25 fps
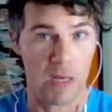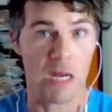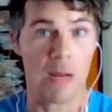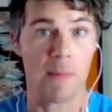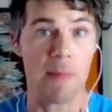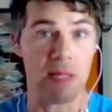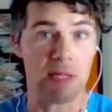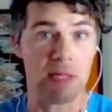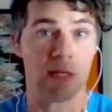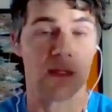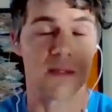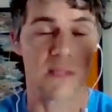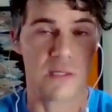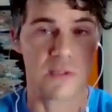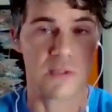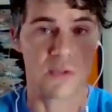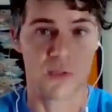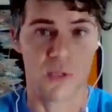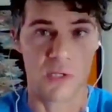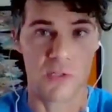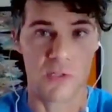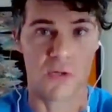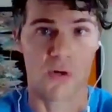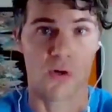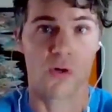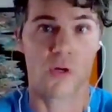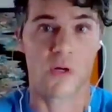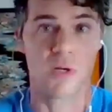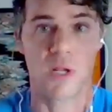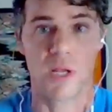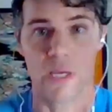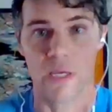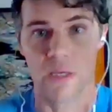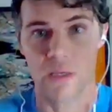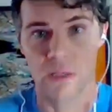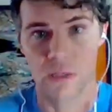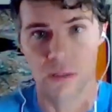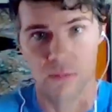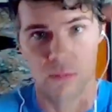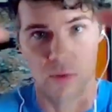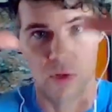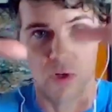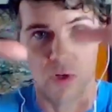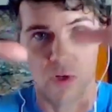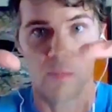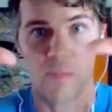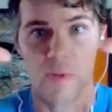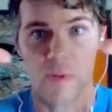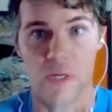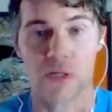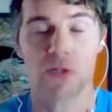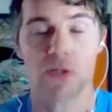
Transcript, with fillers: I mean, I think these these are good, like you know, big